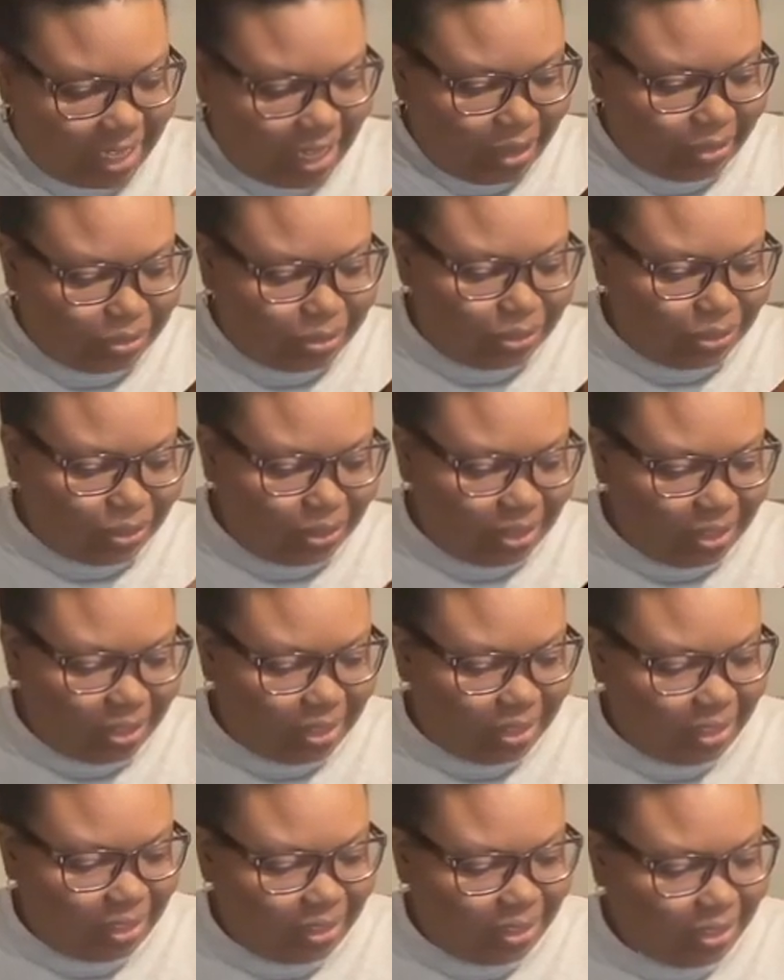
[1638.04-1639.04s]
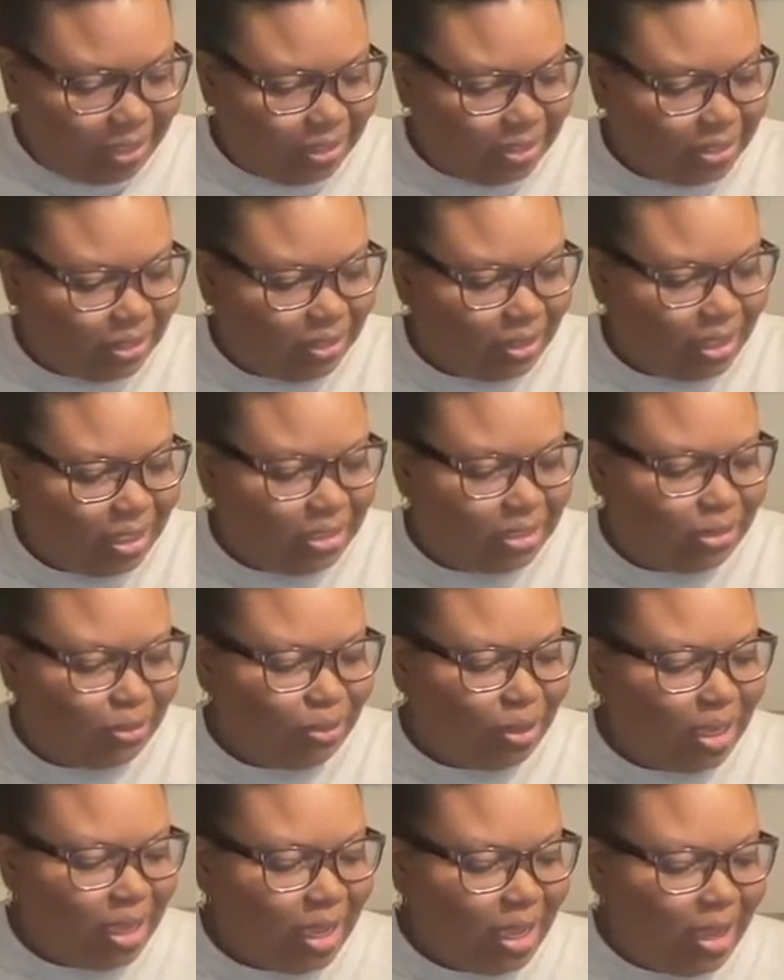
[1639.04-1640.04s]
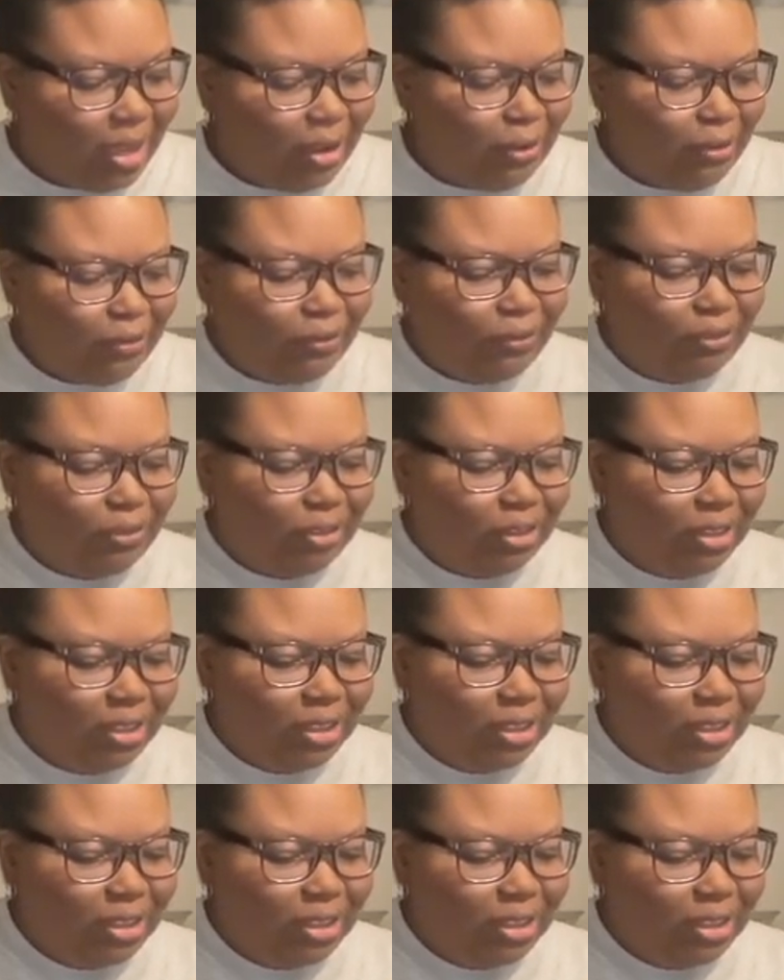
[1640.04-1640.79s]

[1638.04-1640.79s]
absolutely hilarious. Okay, so we have